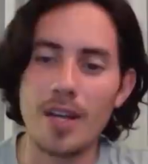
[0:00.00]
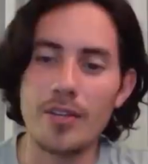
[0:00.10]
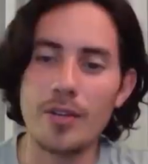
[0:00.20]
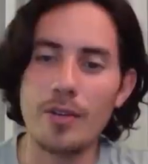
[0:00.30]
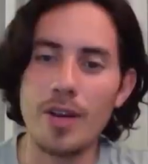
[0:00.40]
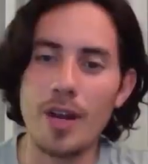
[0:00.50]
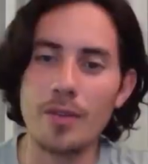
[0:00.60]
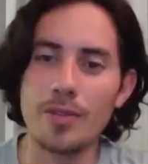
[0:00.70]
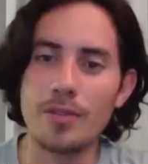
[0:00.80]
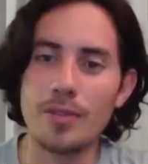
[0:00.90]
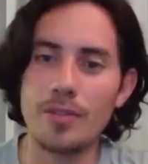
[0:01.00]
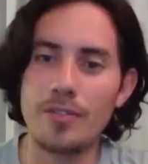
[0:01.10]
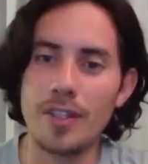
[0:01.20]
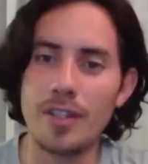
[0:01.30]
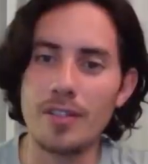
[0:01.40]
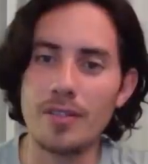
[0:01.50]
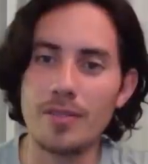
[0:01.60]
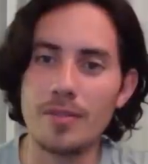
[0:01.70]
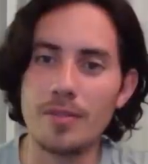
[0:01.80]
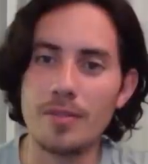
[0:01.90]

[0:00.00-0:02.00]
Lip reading: I don't know how do you feel,